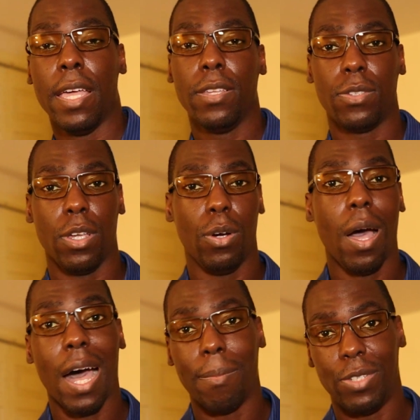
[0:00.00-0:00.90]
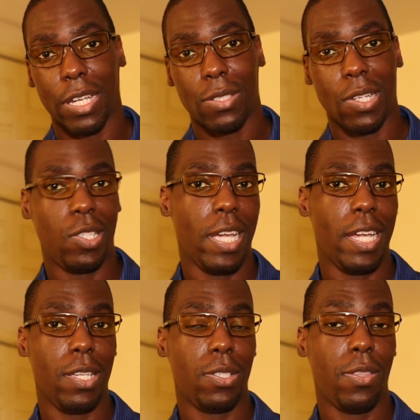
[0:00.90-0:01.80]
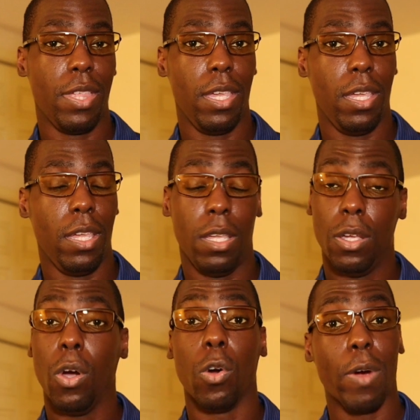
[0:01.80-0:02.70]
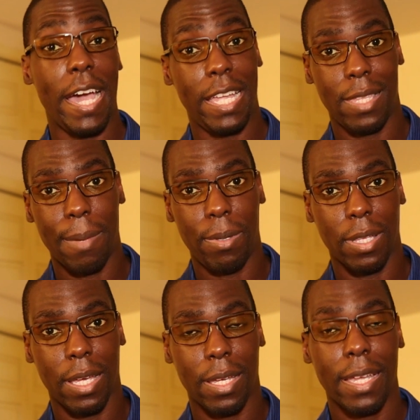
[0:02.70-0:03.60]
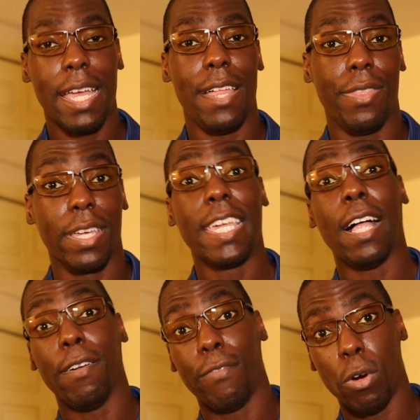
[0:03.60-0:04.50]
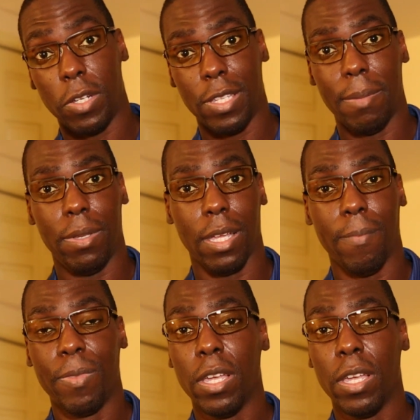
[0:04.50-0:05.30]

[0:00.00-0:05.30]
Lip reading: So objects such as the Orion Nebula and the California Nebula